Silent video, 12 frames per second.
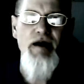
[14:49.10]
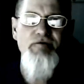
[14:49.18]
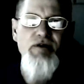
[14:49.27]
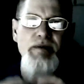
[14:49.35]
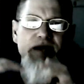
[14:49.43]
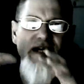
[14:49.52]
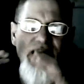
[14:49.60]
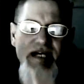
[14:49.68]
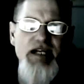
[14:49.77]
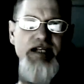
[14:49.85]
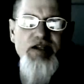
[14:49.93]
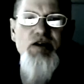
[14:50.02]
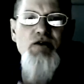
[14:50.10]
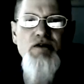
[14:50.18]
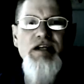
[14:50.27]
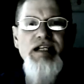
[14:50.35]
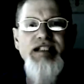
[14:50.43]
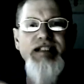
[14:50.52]
If we begin to
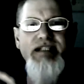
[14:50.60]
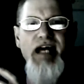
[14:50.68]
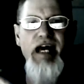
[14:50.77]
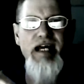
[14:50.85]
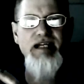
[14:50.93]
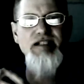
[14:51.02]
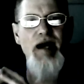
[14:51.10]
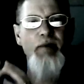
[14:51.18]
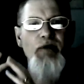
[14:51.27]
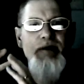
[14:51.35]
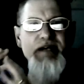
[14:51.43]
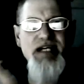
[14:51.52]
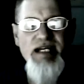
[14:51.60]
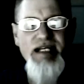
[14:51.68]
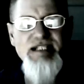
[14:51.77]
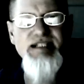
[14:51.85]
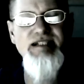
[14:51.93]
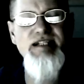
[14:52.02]
do these things and we
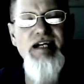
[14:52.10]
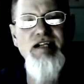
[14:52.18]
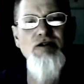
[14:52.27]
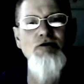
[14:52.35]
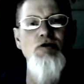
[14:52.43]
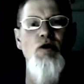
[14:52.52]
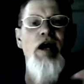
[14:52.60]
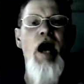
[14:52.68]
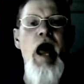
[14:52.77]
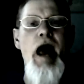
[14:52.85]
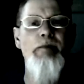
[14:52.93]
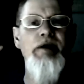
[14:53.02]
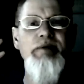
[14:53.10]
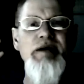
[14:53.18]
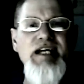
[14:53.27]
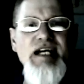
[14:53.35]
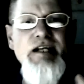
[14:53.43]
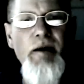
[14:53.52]
begin to seek the Lord and we
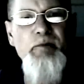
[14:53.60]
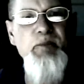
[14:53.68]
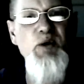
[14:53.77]
begin to